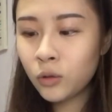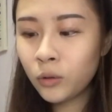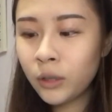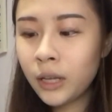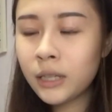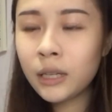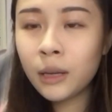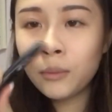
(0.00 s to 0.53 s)
So
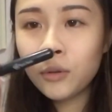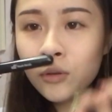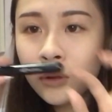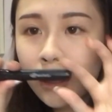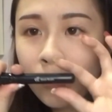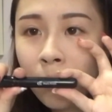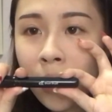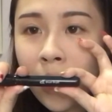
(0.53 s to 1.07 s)
next I'm
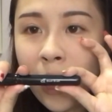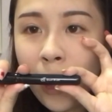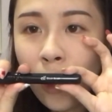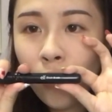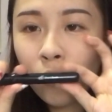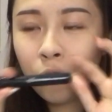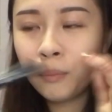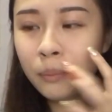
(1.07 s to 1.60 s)
using my
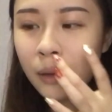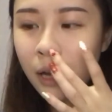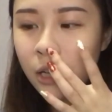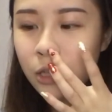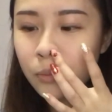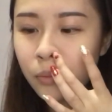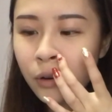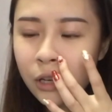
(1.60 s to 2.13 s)
e.l.f.
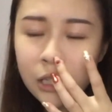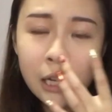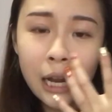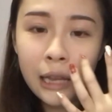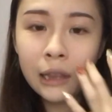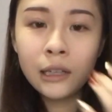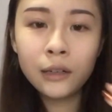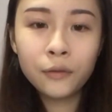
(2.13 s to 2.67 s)
blush brush.
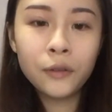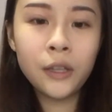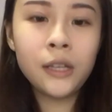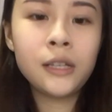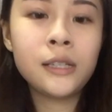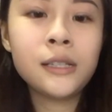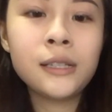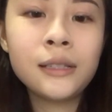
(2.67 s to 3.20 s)
I love
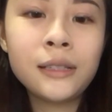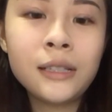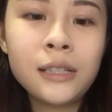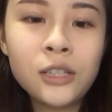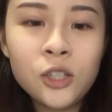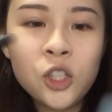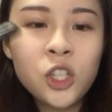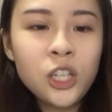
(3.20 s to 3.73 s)
this.
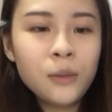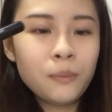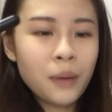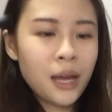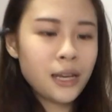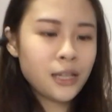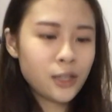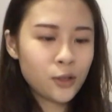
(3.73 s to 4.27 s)
It's cheap
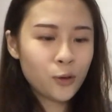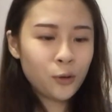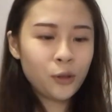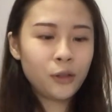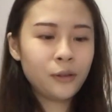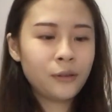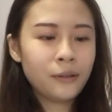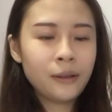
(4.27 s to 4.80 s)
and it's good.
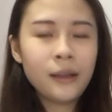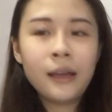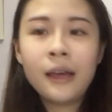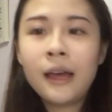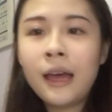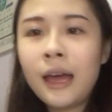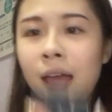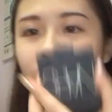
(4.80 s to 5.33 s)

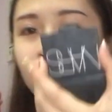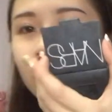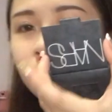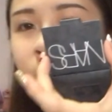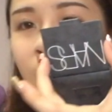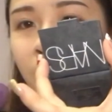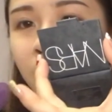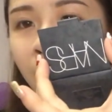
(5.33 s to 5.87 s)
And
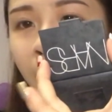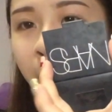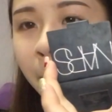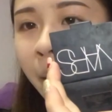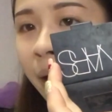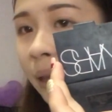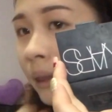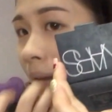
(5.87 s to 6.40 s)
using like
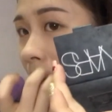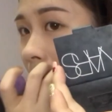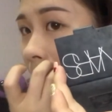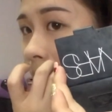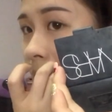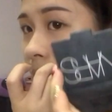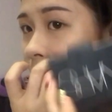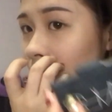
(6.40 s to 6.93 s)
my
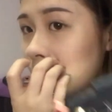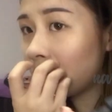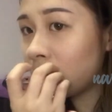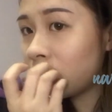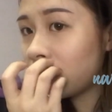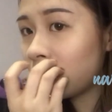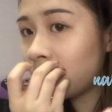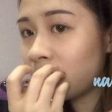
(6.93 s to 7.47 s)

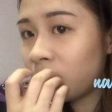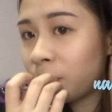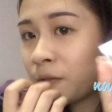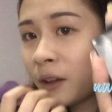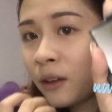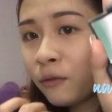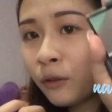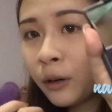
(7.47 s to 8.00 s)
NARS
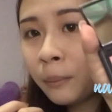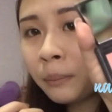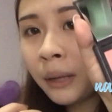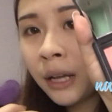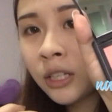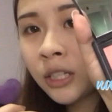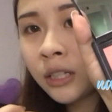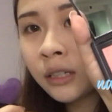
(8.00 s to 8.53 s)
favorite
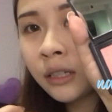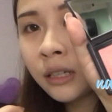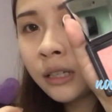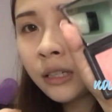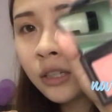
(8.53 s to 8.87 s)
blusher.